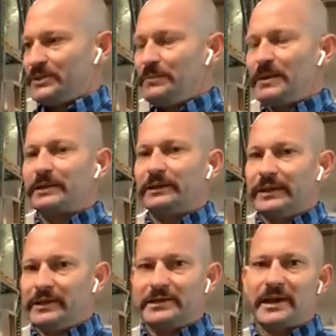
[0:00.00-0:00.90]

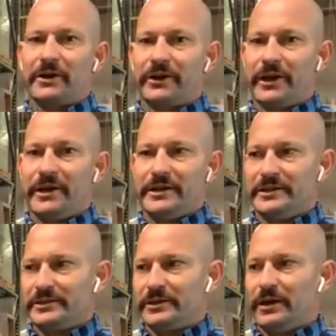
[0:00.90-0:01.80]
typically this area
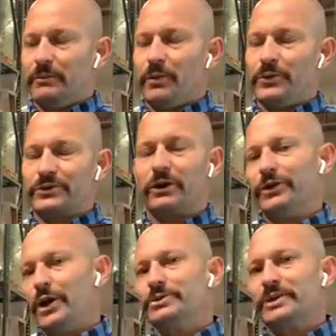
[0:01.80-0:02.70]
is what was
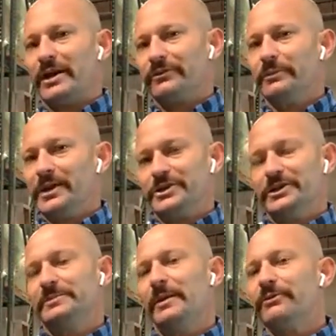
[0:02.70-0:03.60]
called the Otay
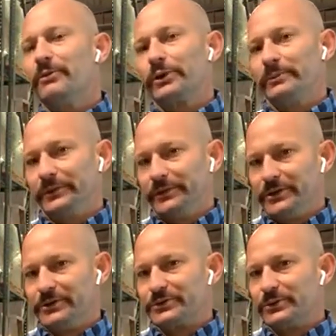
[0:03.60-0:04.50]
Formation. It's about 40
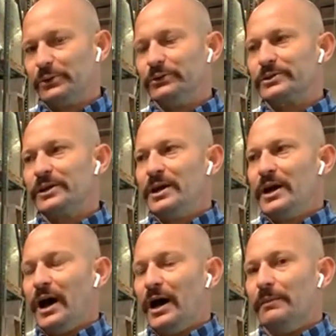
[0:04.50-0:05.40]
million years old.
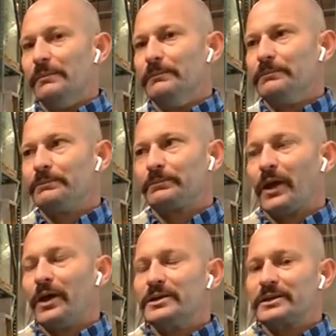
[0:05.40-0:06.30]

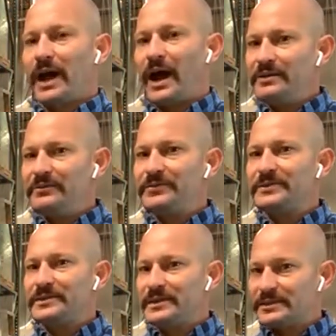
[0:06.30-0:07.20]
Kind of
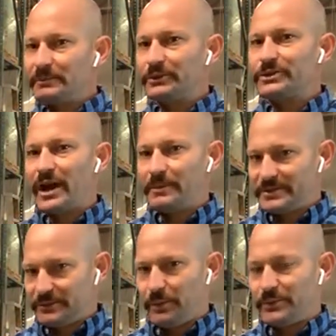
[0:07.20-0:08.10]
the similar
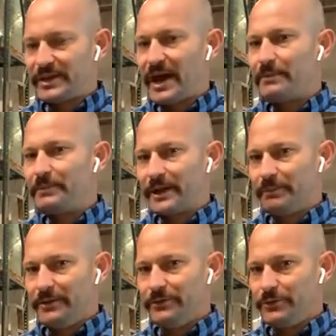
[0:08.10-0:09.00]
time as what was happening
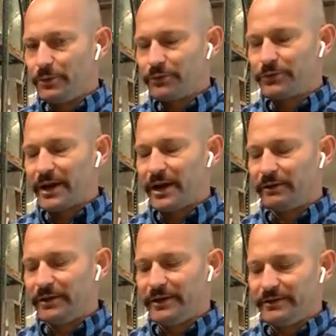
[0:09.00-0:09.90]
up in northern
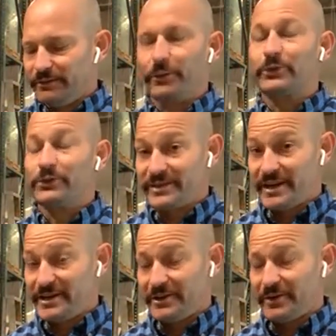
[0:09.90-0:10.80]
San
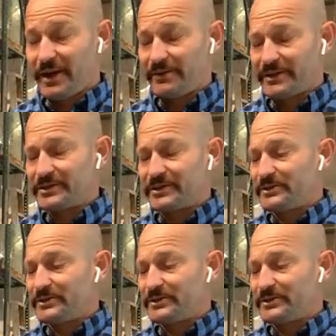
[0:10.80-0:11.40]
Diego County,